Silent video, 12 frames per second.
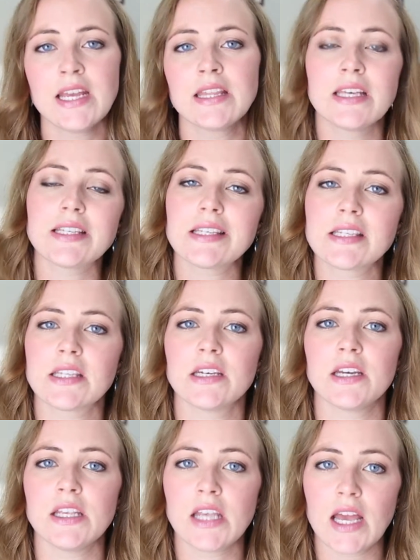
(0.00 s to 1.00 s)
This is
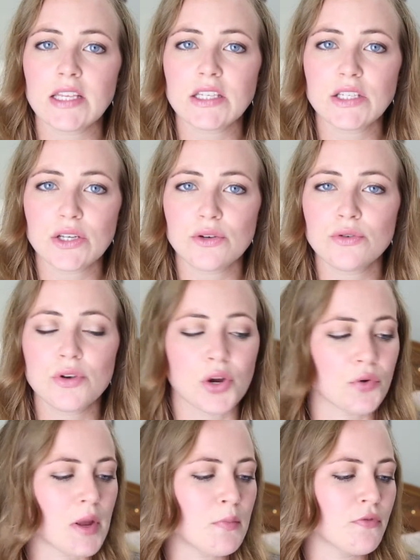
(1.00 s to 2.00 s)
the Yes To
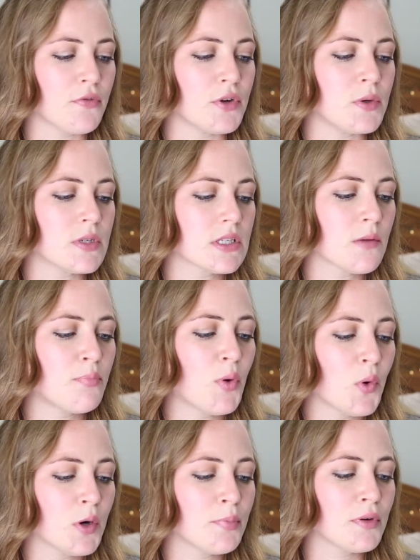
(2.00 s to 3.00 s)
Grapefruit
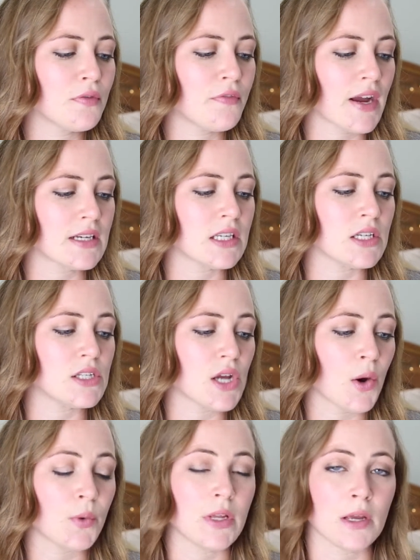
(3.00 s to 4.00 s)
Pore Perfecting
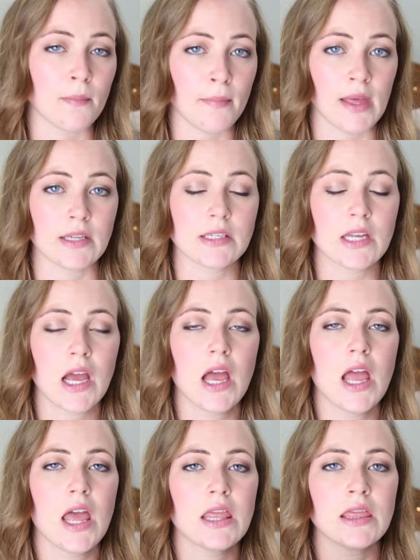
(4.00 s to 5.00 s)
Toning Mist.
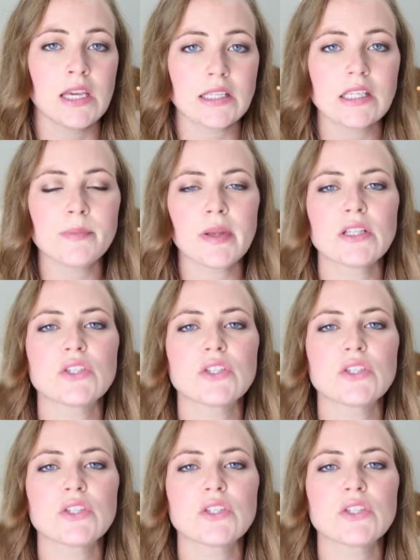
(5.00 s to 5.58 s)
This has been